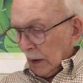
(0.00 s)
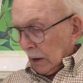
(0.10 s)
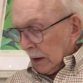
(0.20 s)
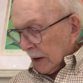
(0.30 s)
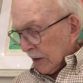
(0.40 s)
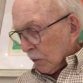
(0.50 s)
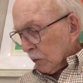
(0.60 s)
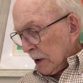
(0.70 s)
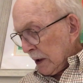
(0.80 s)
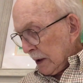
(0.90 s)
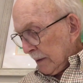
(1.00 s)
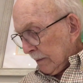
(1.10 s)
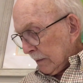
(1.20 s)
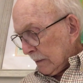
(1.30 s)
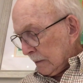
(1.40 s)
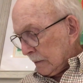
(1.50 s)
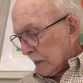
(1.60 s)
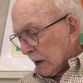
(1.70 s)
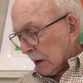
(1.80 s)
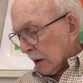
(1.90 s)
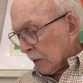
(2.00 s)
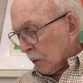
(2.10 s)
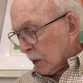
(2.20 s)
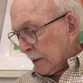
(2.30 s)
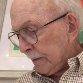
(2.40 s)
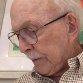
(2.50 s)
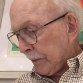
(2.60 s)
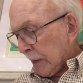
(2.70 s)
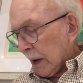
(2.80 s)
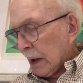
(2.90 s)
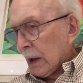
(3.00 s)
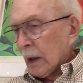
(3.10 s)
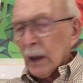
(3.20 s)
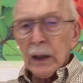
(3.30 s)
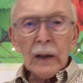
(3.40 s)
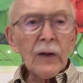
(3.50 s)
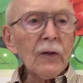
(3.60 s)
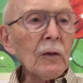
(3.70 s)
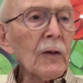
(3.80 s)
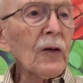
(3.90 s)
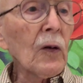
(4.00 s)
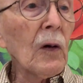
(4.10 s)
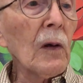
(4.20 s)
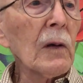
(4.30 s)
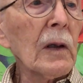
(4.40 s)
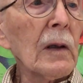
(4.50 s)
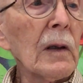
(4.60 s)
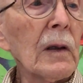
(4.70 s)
Let's read another one. This one's called